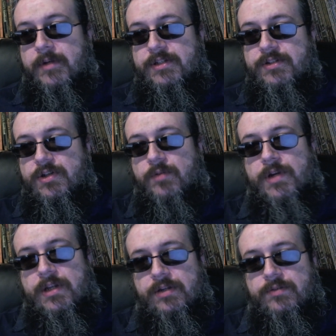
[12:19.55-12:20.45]
because you don't
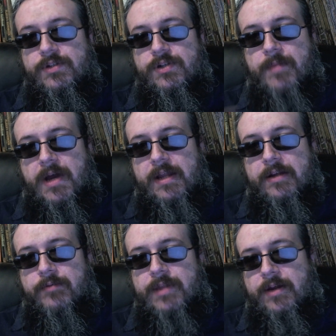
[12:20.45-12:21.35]
want to use your
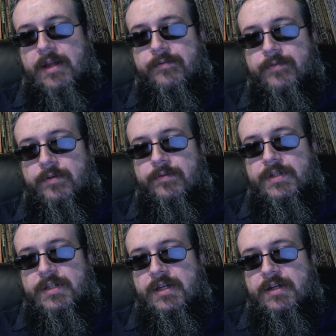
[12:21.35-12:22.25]
mic without
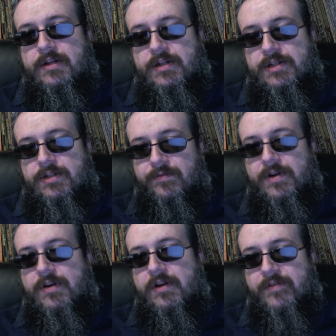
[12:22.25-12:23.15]
headphones unless you're
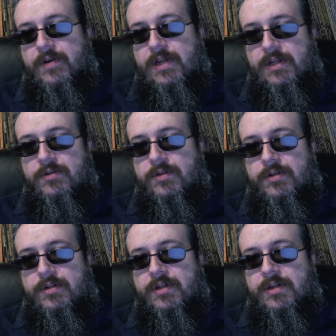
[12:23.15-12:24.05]
very, very
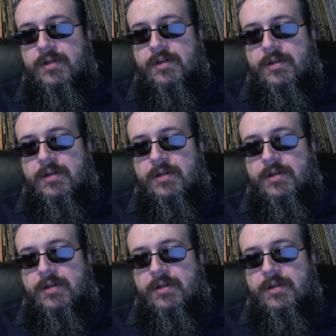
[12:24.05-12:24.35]
good